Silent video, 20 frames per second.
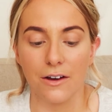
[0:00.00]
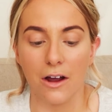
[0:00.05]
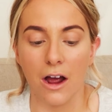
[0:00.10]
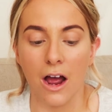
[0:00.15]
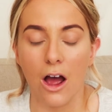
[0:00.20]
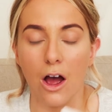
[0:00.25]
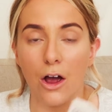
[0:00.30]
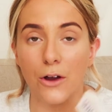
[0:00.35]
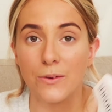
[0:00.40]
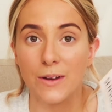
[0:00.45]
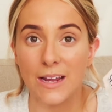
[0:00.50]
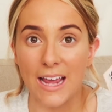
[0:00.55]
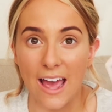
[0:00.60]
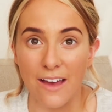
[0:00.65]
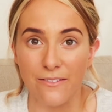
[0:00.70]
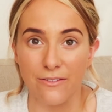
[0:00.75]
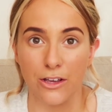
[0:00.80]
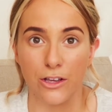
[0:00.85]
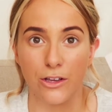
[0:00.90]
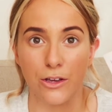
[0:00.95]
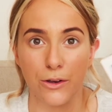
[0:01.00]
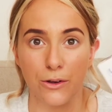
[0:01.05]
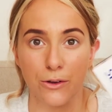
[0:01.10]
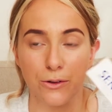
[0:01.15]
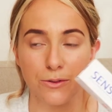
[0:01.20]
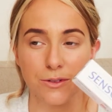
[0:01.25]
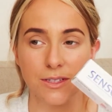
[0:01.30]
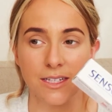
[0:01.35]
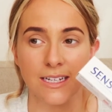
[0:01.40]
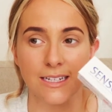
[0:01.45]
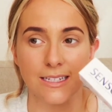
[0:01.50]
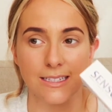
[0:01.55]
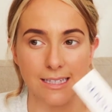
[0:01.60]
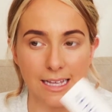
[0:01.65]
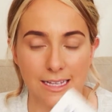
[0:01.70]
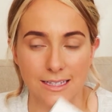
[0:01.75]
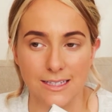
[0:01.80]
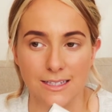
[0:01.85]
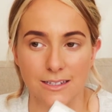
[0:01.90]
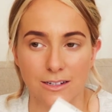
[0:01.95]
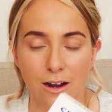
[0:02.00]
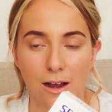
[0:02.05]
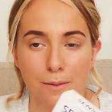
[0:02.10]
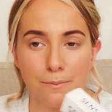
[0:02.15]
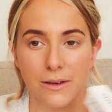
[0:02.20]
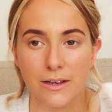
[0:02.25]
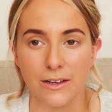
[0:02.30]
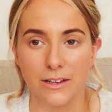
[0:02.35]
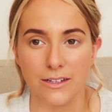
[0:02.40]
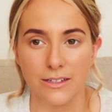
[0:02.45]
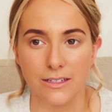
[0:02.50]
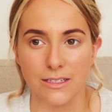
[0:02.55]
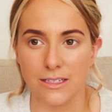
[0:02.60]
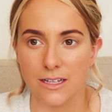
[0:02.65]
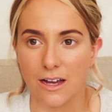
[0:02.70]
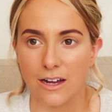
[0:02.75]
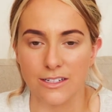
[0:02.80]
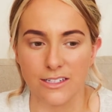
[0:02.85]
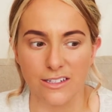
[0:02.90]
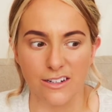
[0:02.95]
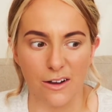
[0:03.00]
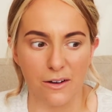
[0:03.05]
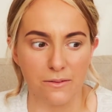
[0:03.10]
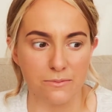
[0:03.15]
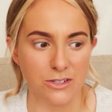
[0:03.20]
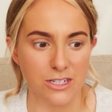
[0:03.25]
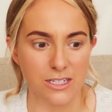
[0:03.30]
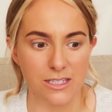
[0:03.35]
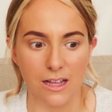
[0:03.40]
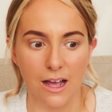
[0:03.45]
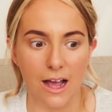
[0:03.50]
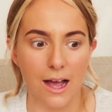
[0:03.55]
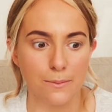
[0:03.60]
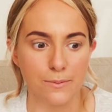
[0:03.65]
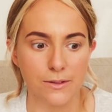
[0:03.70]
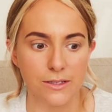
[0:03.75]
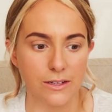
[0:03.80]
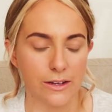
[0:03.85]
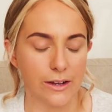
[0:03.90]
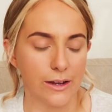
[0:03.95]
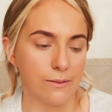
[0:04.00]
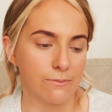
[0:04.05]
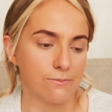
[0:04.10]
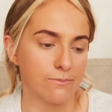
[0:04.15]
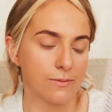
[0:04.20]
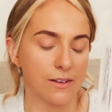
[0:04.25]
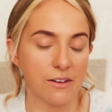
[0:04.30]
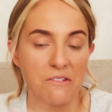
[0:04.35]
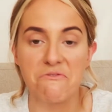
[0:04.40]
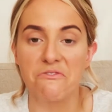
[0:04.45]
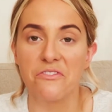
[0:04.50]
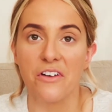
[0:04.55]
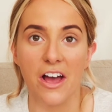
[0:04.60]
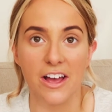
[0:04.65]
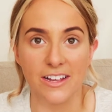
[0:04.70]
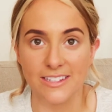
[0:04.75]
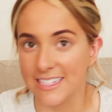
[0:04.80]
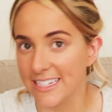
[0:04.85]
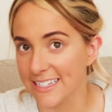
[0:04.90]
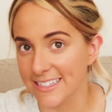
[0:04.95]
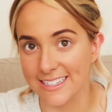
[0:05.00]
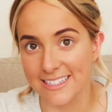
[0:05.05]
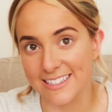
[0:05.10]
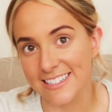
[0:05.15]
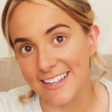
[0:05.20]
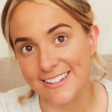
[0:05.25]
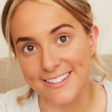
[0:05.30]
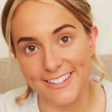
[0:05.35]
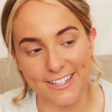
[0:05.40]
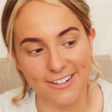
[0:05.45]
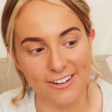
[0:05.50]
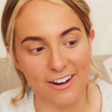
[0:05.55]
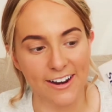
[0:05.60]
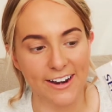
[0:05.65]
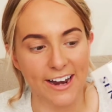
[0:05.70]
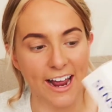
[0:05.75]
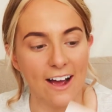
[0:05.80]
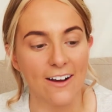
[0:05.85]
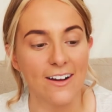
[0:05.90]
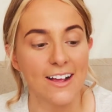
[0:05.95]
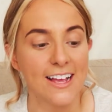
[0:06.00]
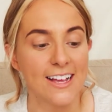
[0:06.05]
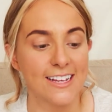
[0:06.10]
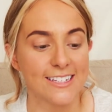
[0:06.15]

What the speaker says: I only ever use Sensodyne, because I don't know, I'm just like absolutely converted to Sensodyne now.